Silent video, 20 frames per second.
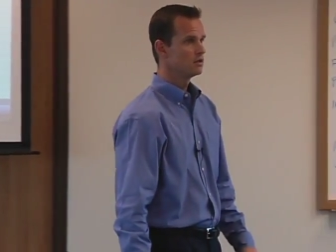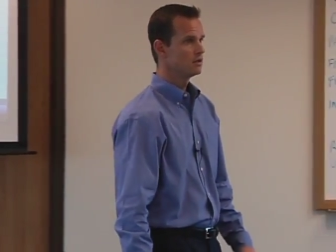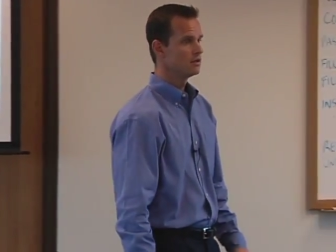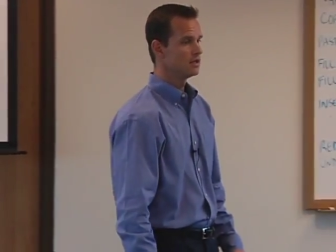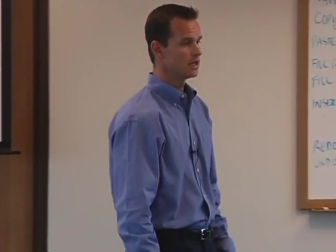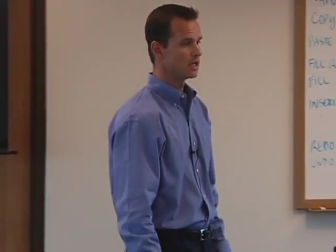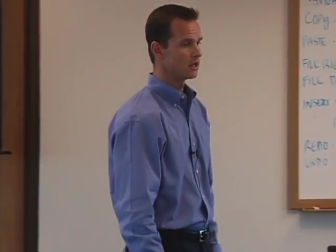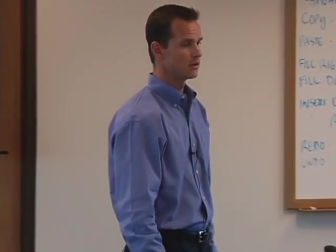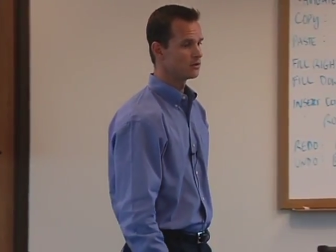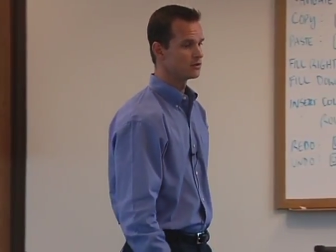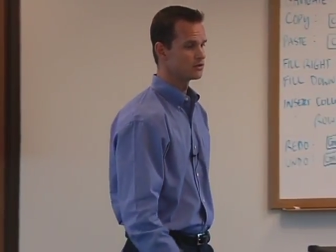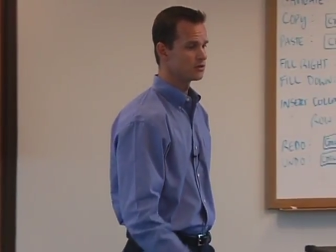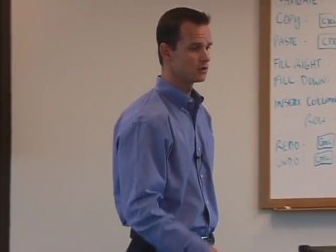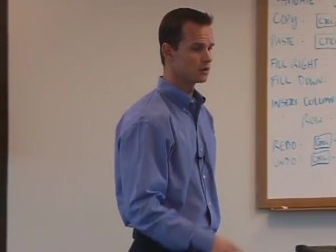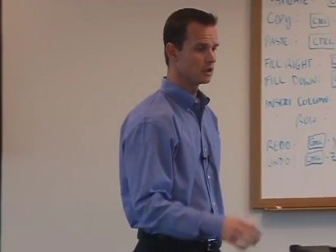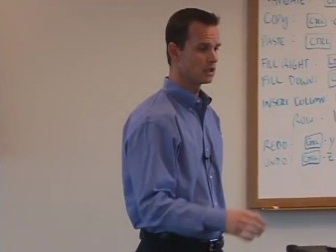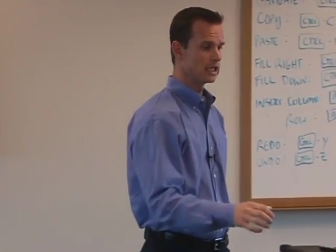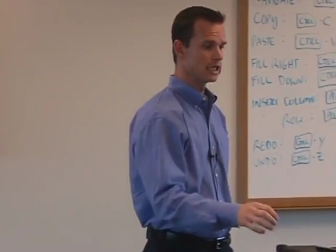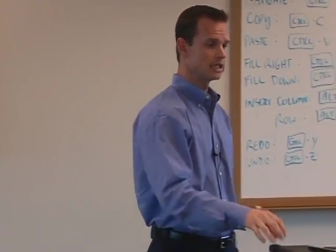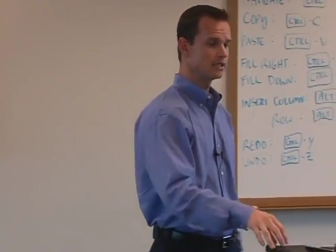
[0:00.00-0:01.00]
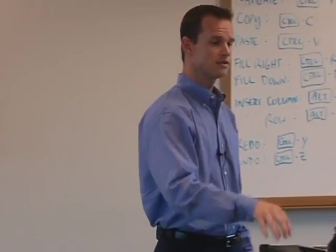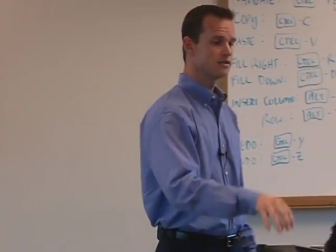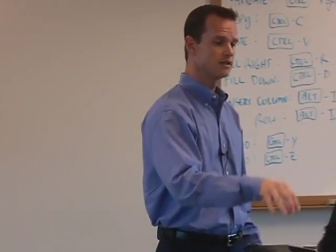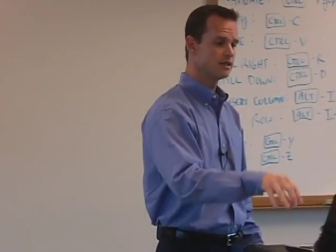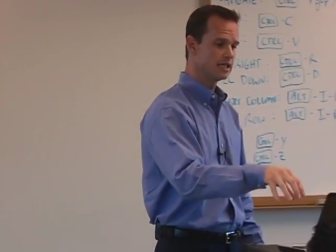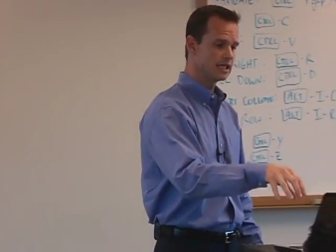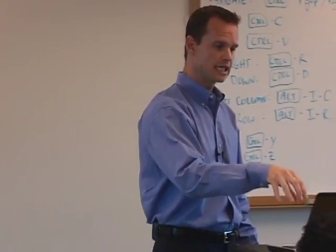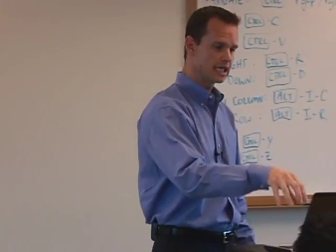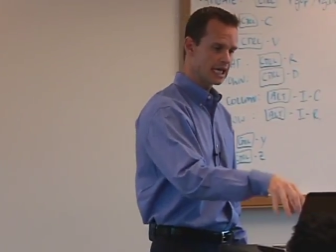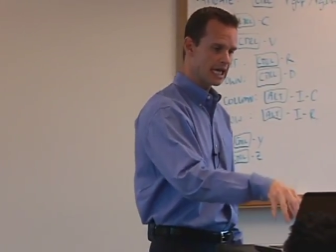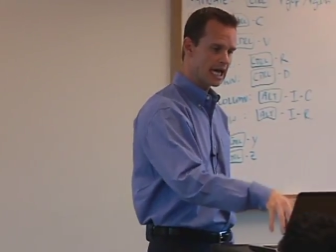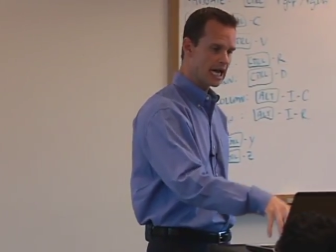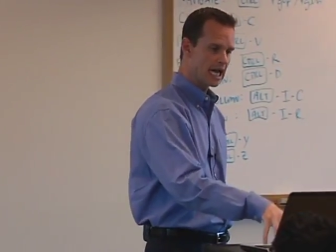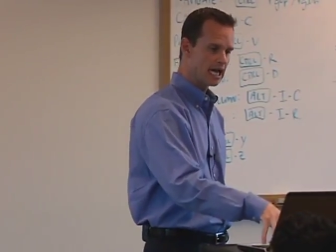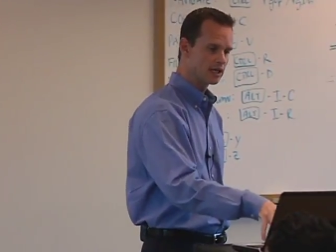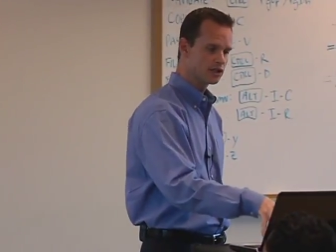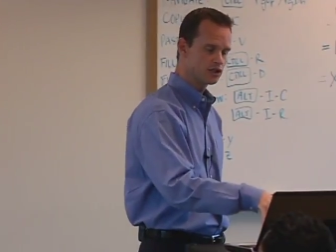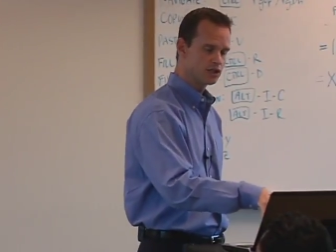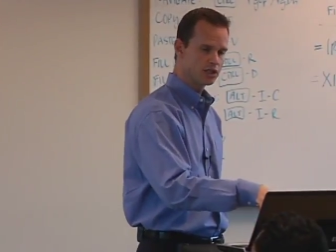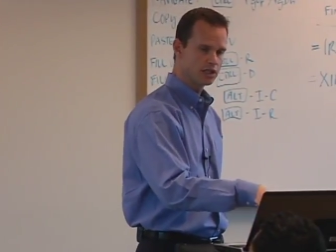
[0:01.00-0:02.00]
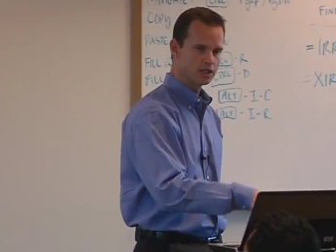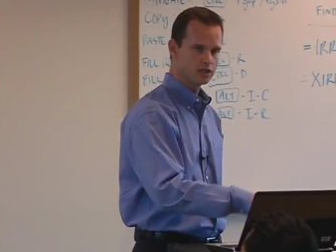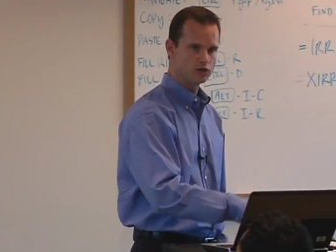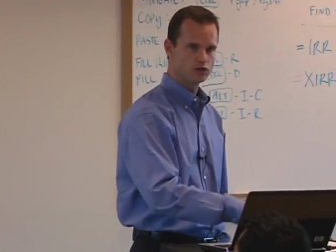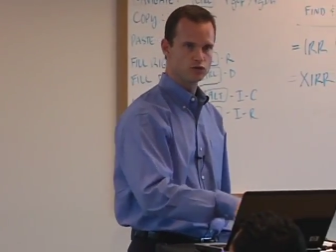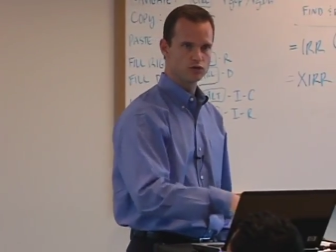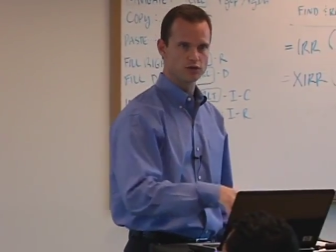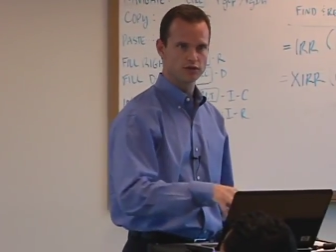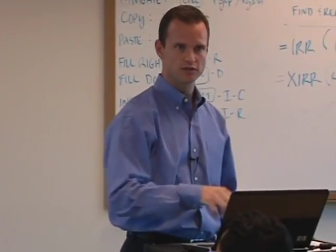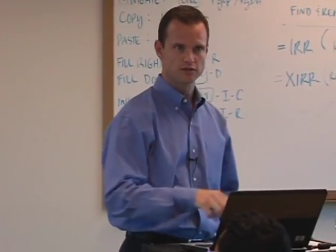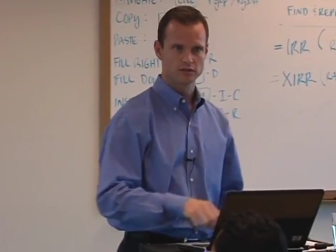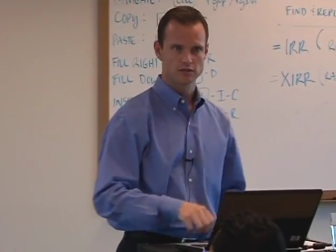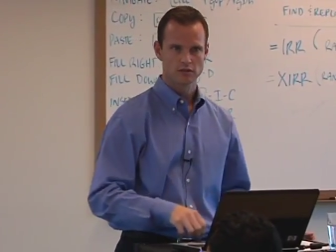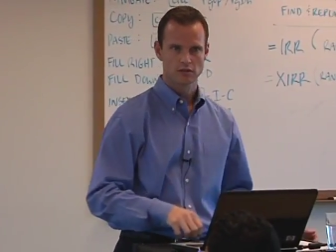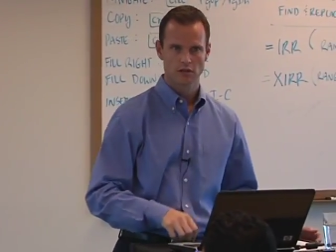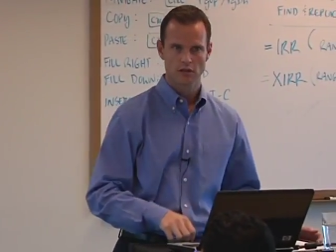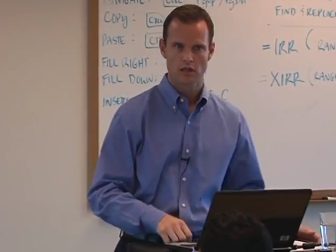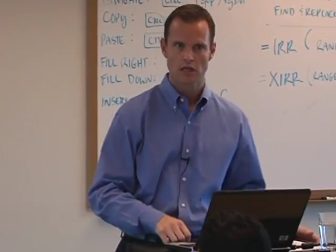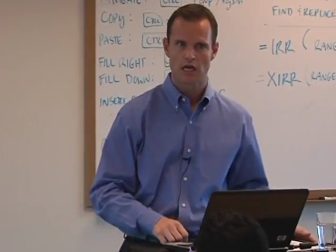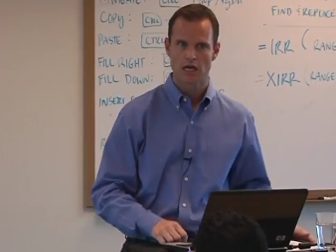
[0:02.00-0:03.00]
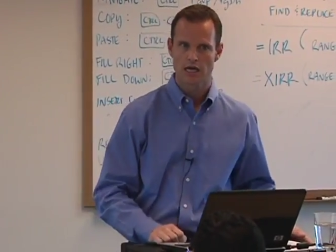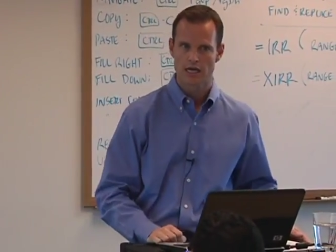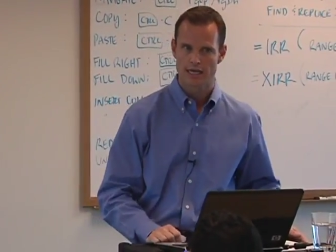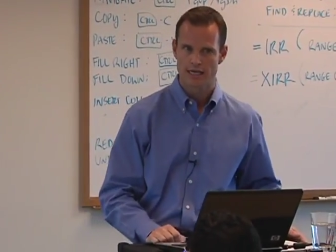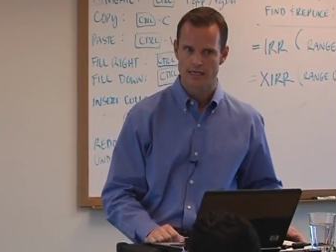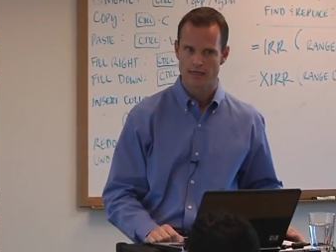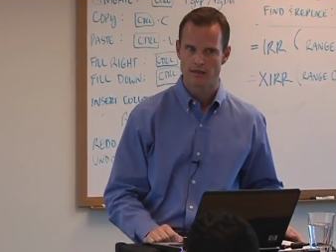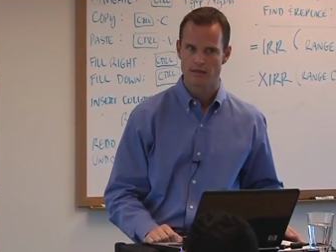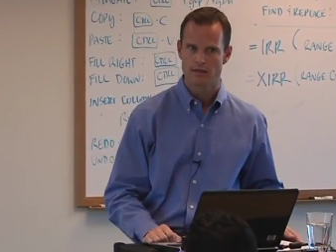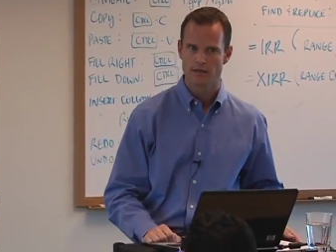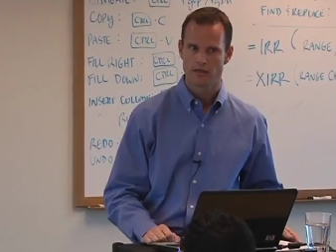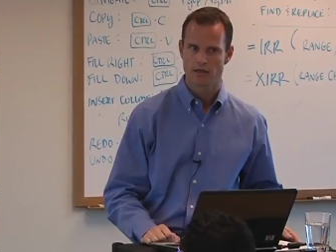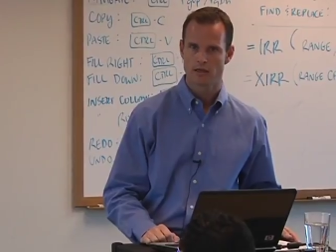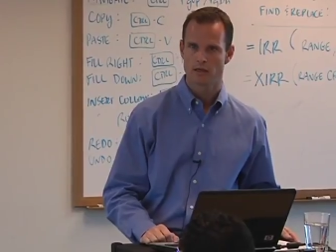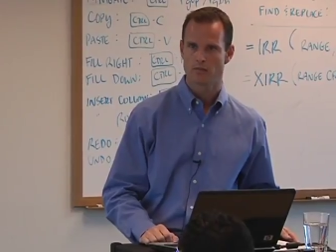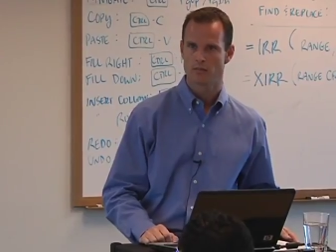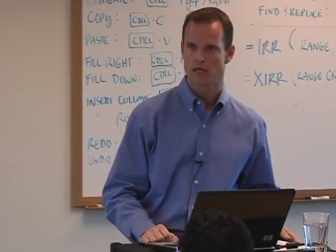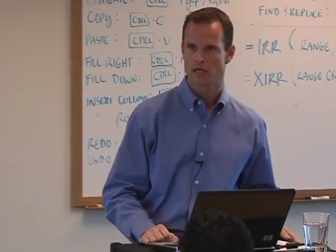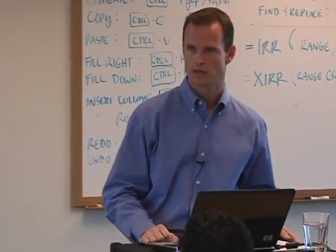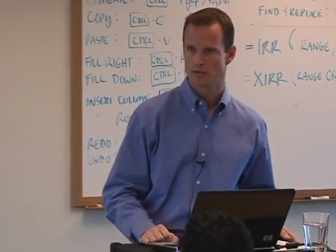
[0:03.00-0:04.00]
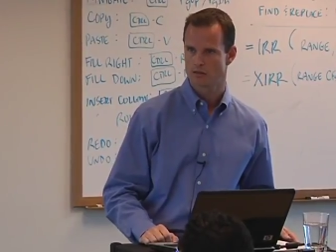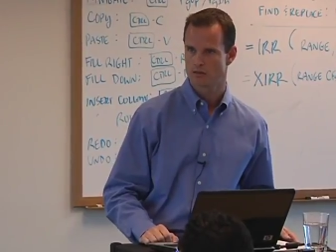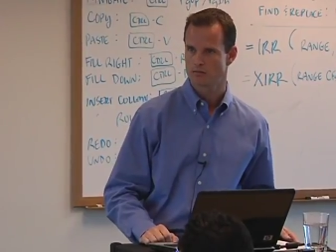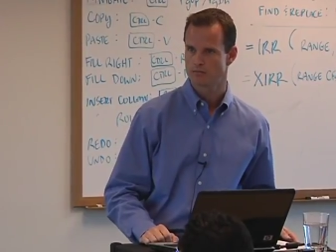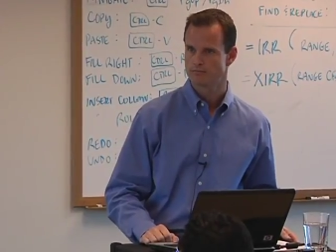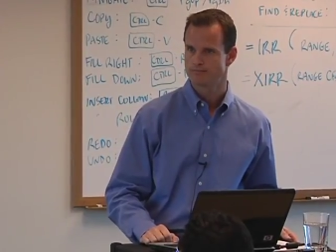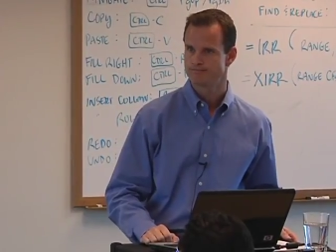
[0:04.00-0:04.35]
The others are linked to the cash interest line in our model.